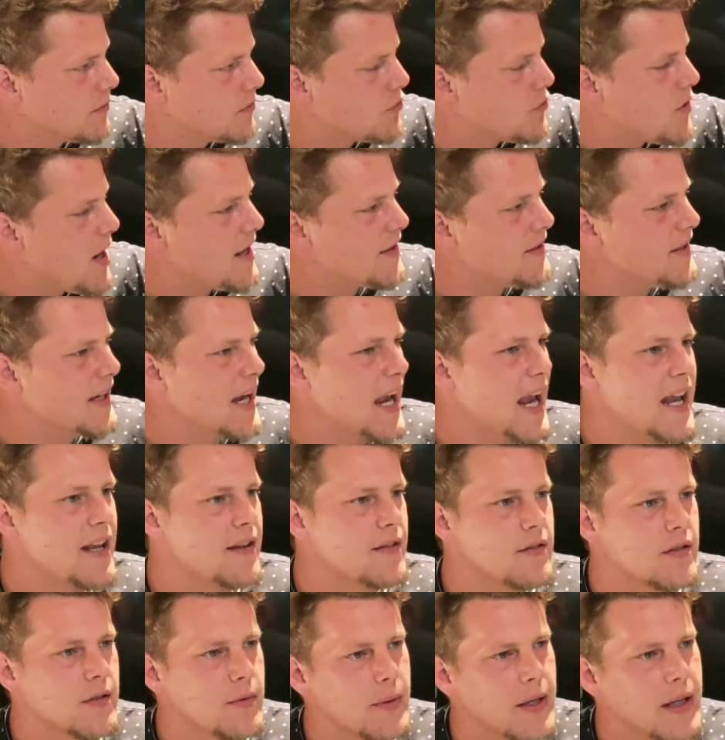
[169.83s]
Try to get
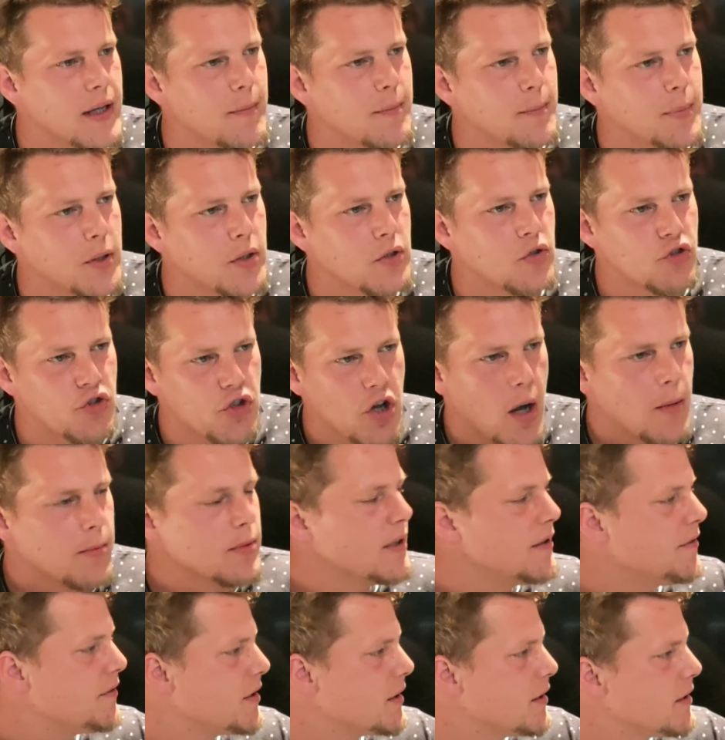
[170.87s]
into it, but
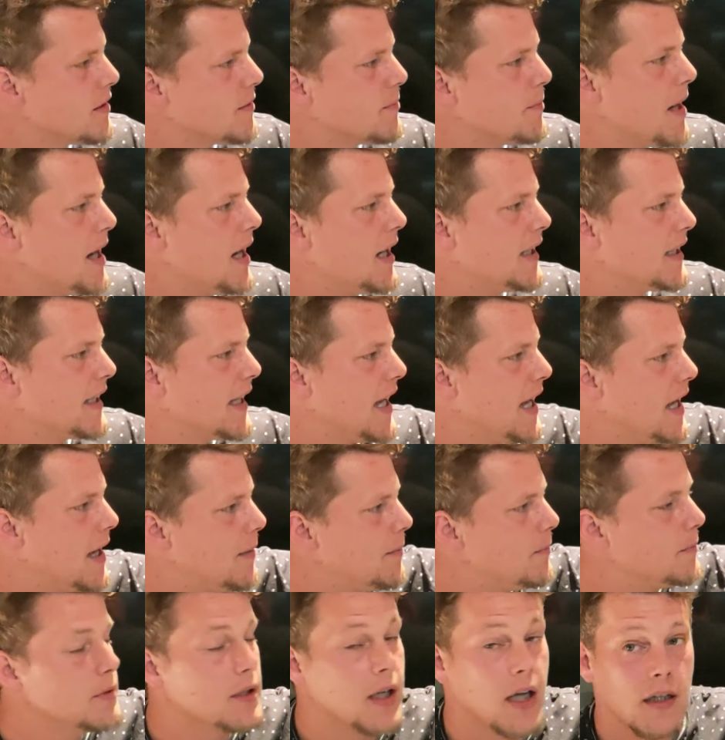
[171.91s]
Choplifter is my
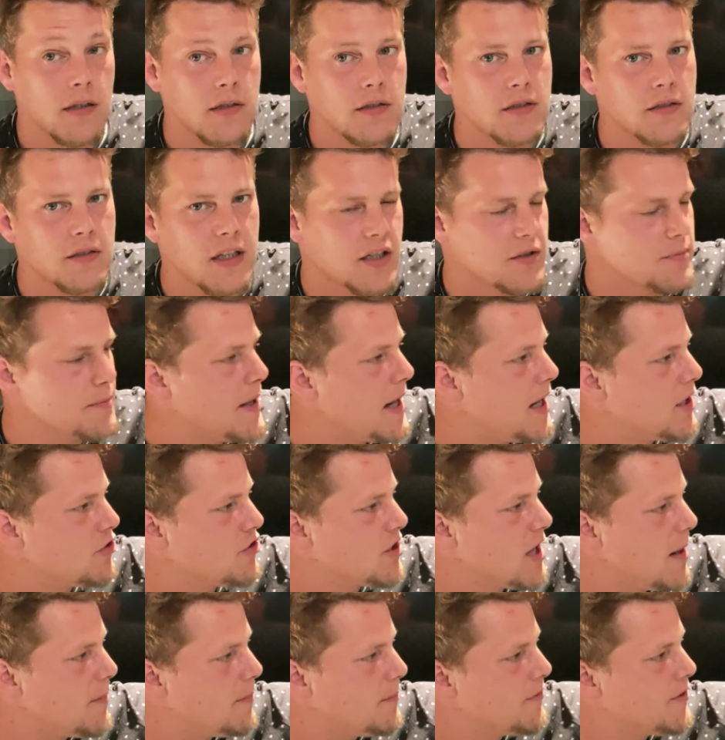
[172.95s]
game. That's my
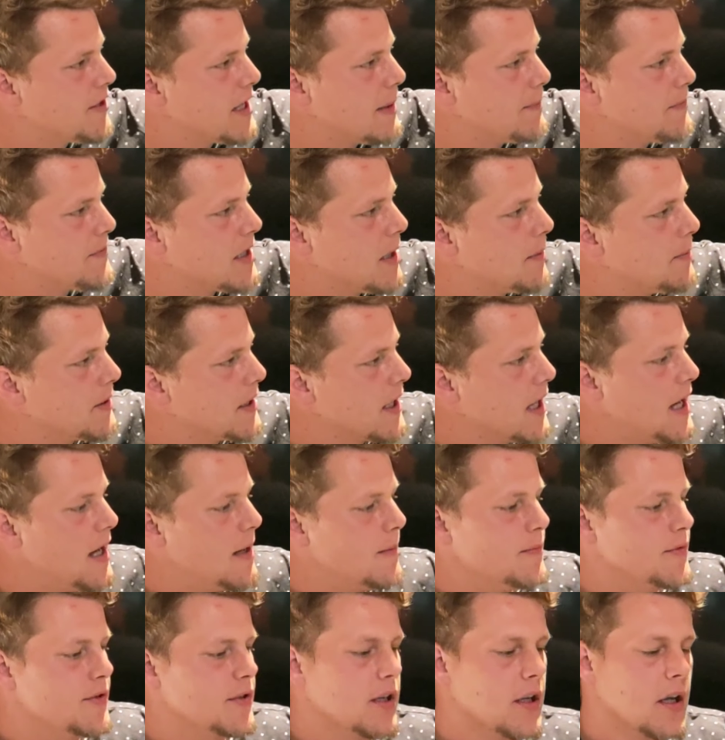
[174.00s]
jam for them type of
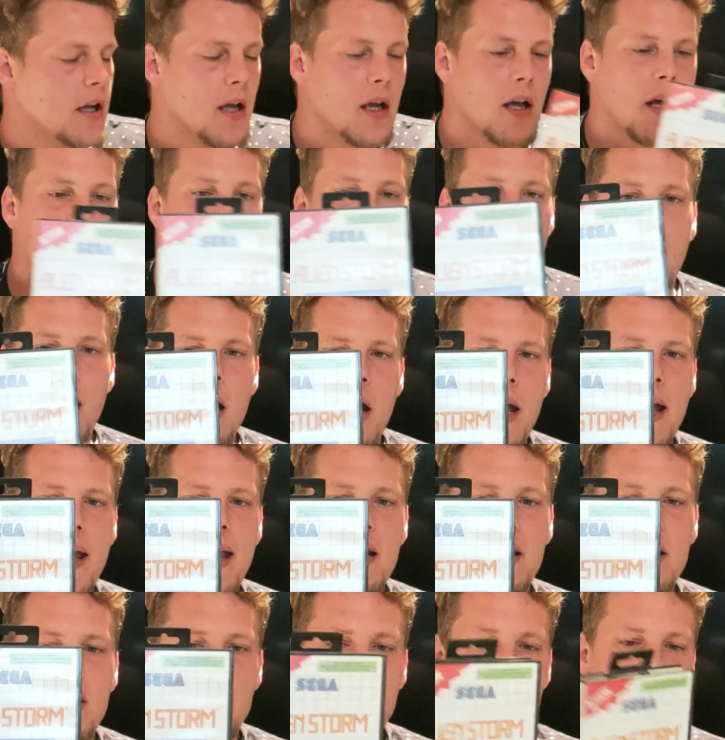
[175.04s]
games.
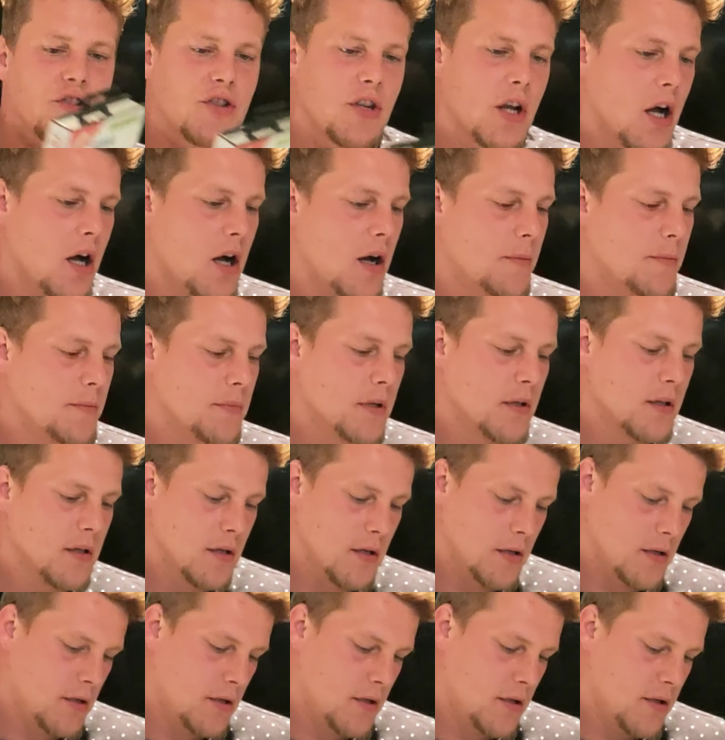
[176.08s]
Alien Storm,
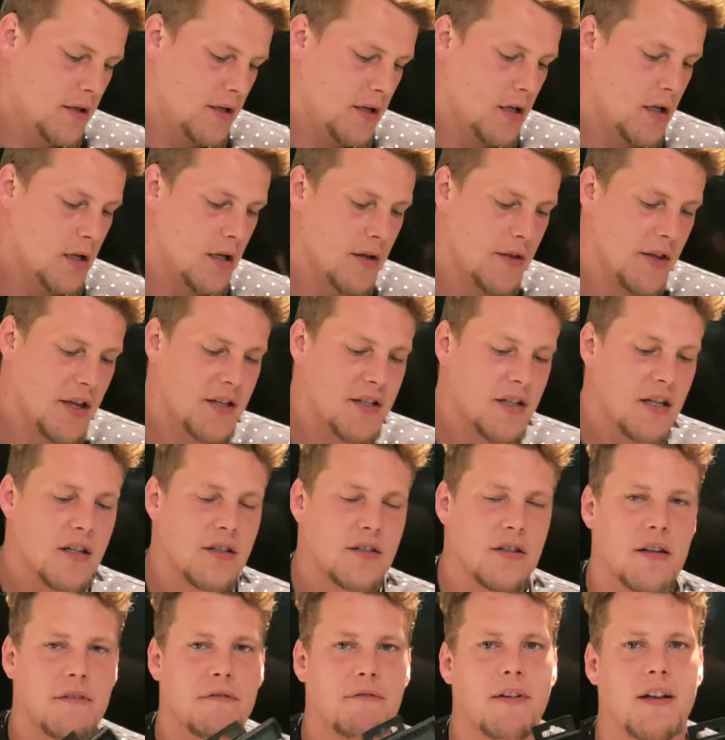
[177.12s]
this
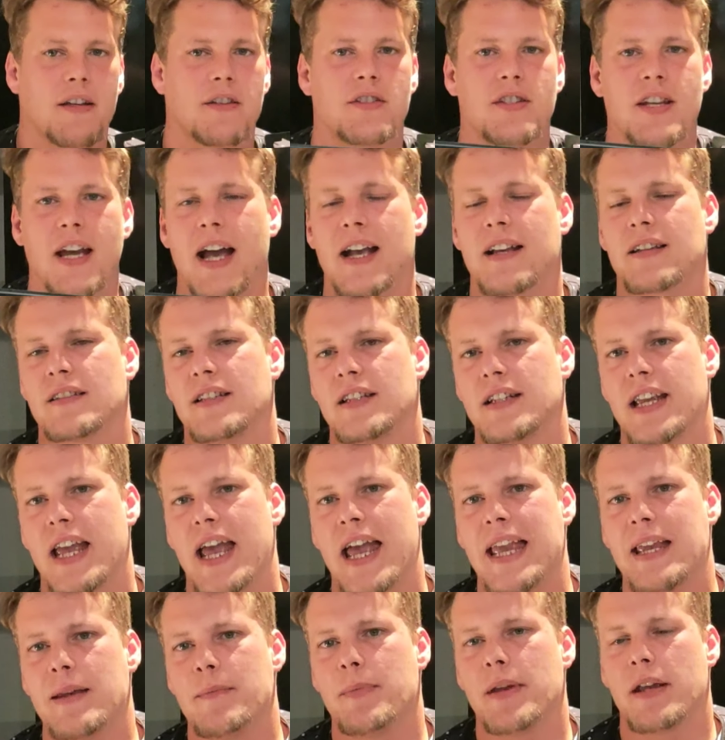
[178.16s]
is a fantastic
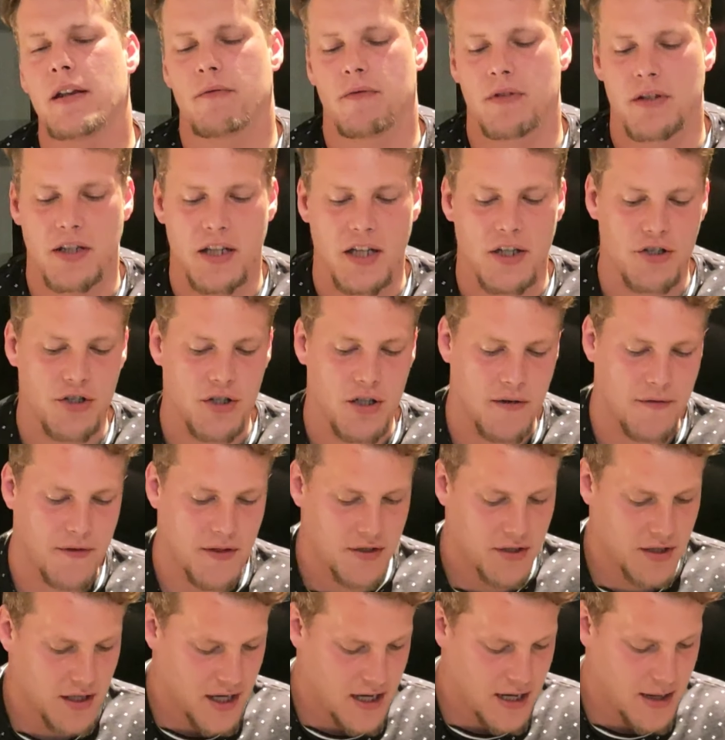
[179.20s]
8-bit rendition of
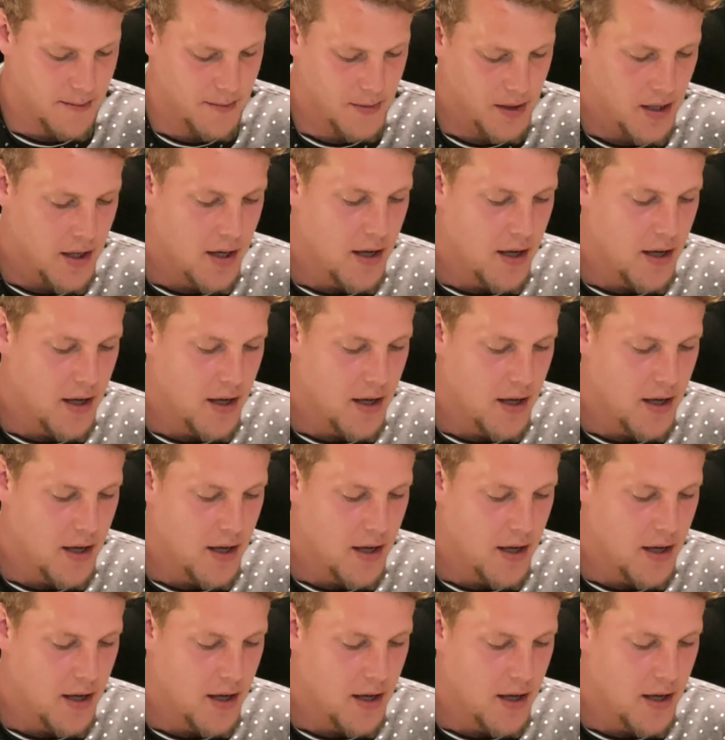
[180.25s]
this game.